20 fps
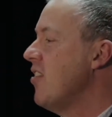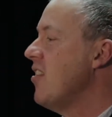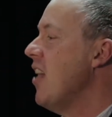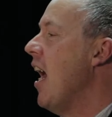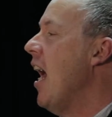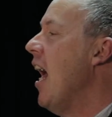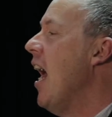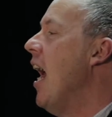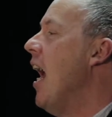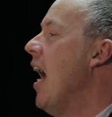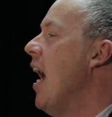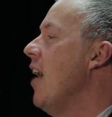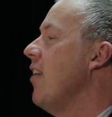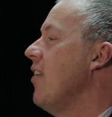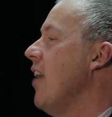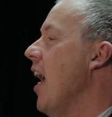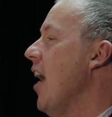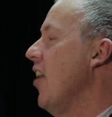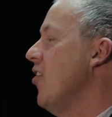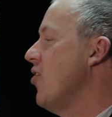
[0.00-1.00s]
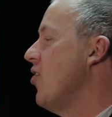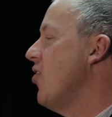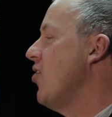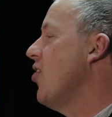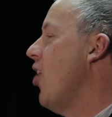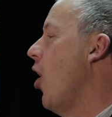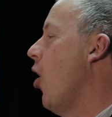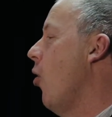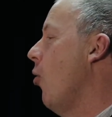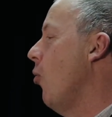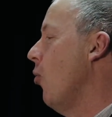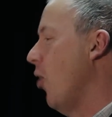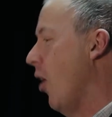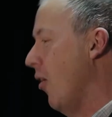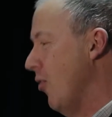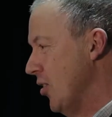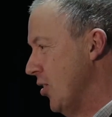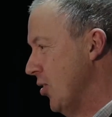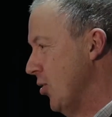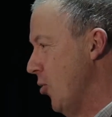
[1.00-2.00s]
the heart and soul
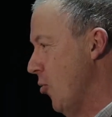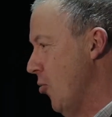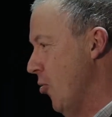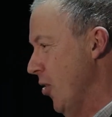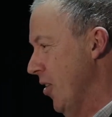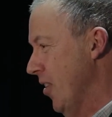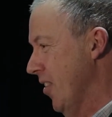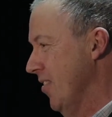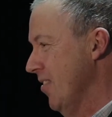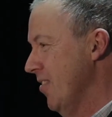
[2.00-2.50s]
of a story.